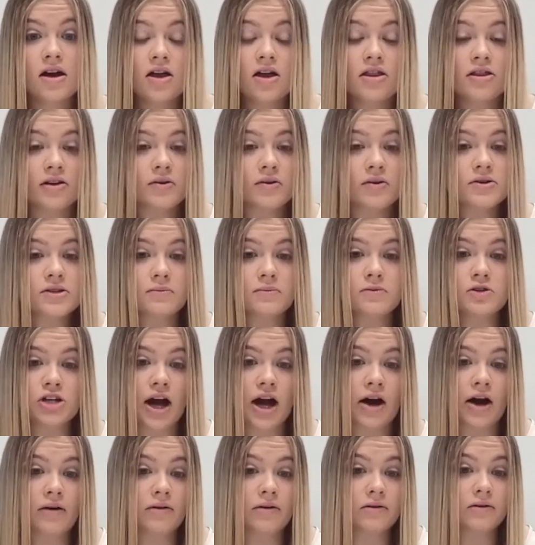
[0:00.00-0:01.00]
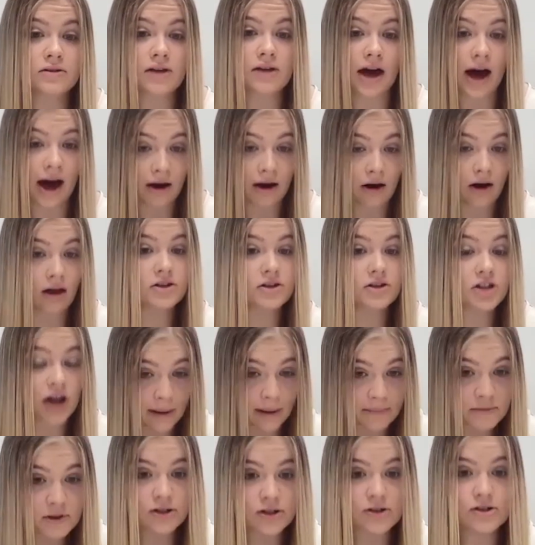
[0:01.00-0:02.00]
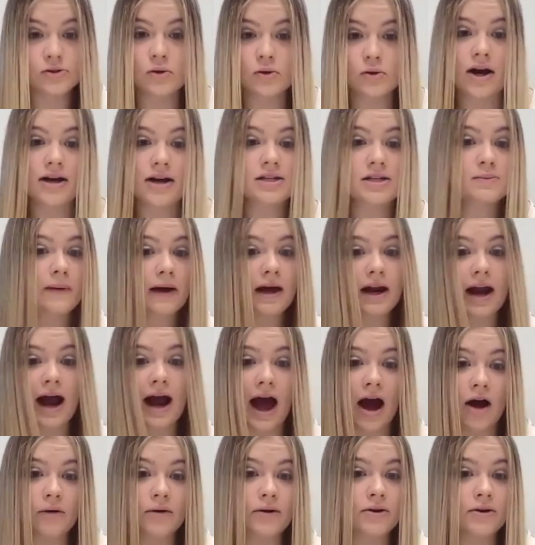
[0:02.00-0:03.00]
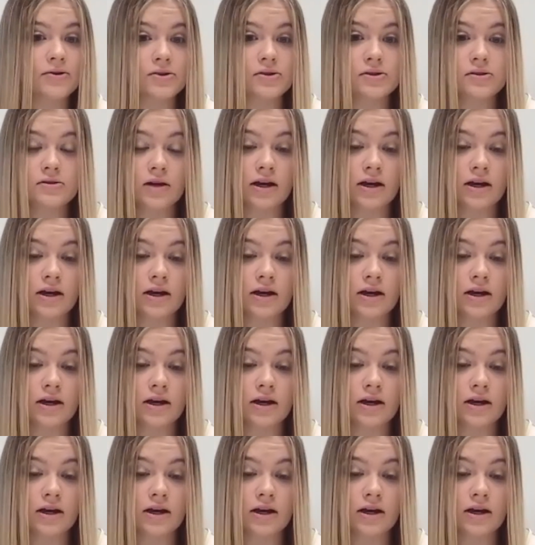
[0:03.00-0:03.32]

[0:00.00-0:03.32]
There were some chapters where I spent hours,